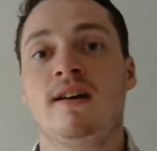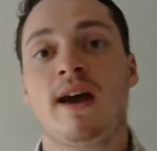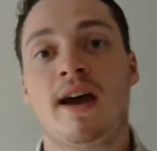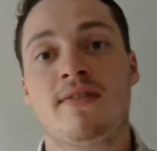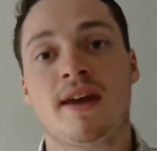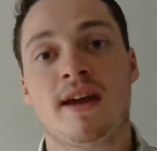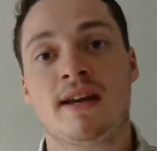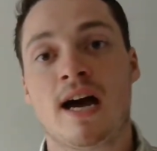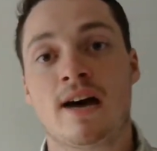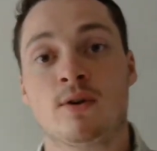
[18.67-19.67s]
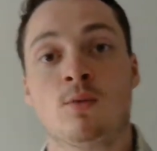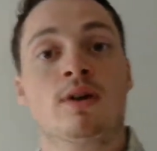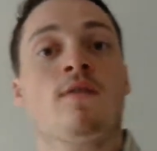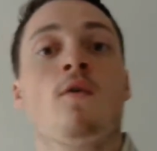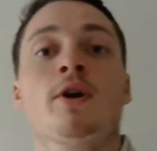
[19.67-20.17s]
and then have it work
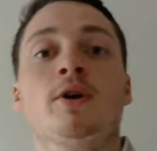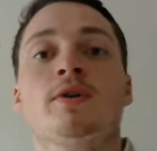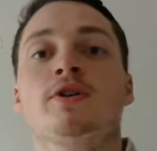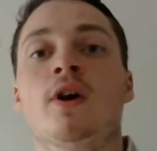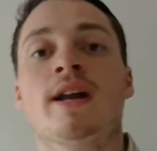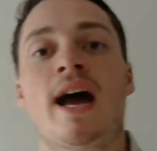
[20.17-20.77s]
for you, and you're not